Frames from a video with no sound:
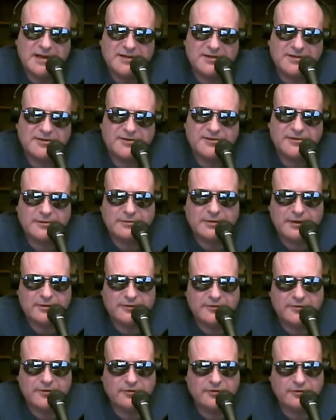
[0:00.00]
serious
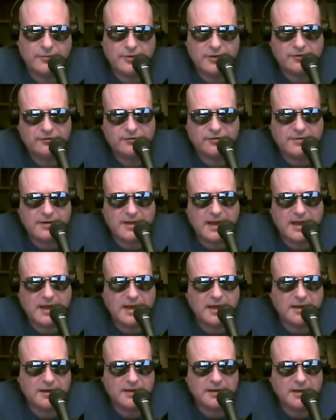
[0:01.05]
situation.
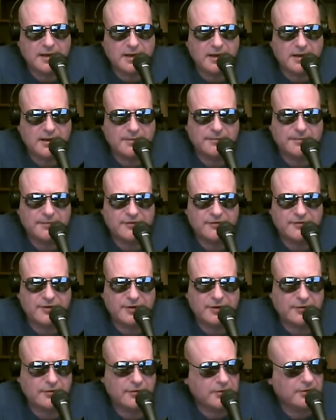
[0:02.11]
And
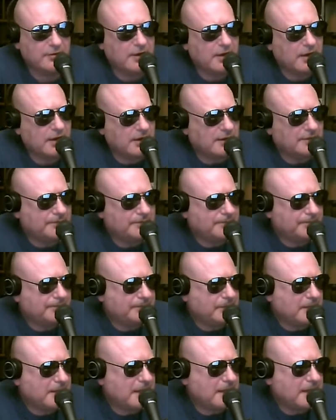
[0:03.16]
Senator
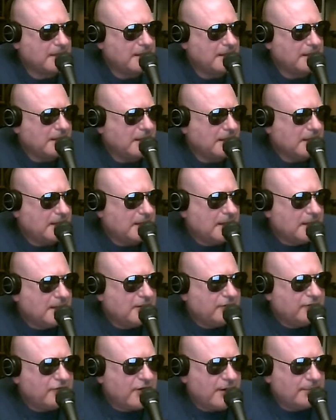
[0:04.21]

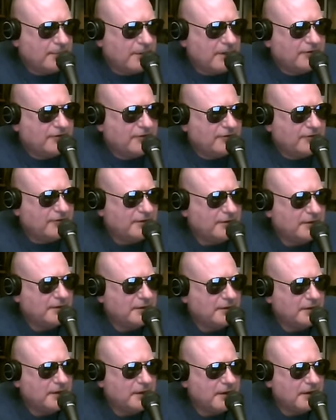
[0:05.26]
Chambliss,
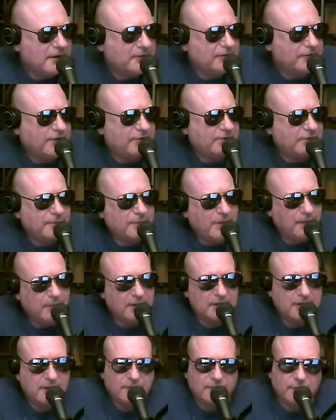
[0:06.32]
he is a
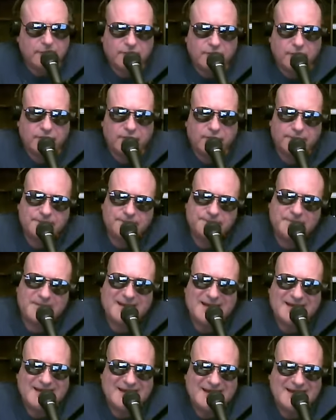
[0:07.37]
Republican from Georgia.
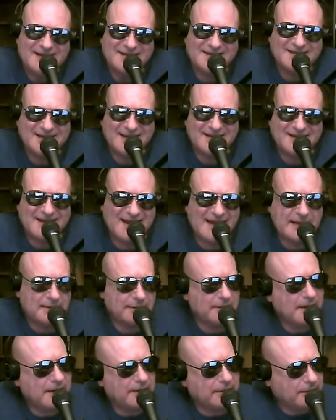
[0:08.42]
He sent a
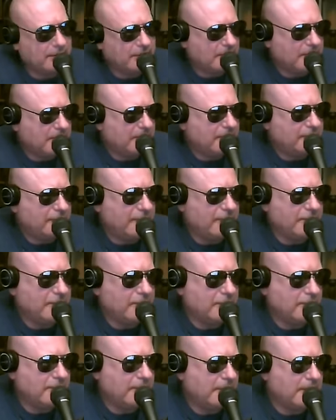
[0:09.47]
letter
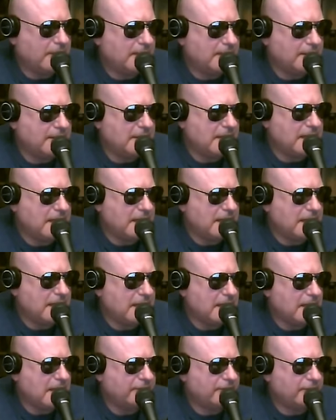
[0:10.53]
to the
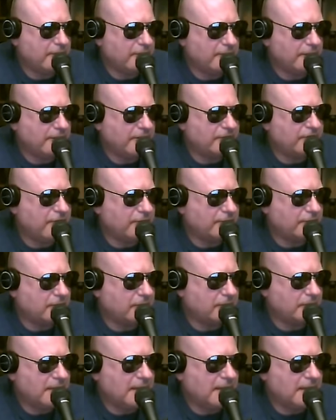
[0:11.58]
Attorney General,